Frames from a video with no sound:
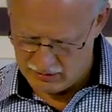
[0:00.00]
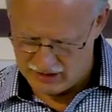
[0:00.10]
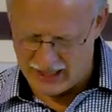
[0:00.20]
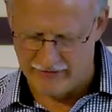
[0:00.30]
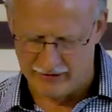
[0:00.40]

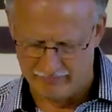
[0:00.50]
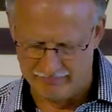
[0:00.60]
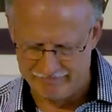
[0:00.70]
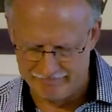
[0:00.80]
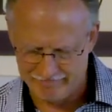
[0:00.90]
7.
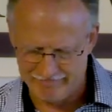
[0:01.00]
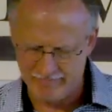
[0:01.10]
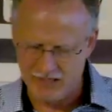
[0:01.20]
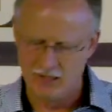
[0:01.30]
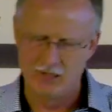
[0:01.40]

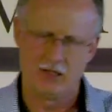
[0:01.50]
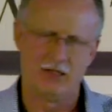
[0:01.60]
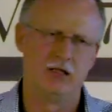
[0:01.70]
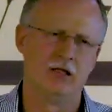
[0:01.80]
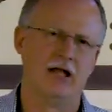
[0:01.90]

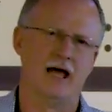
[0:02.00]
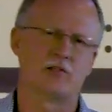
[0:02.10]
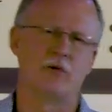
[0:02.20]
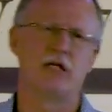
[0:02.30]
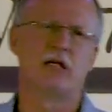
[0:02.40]

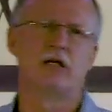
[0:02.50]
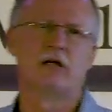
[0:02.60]
Last week,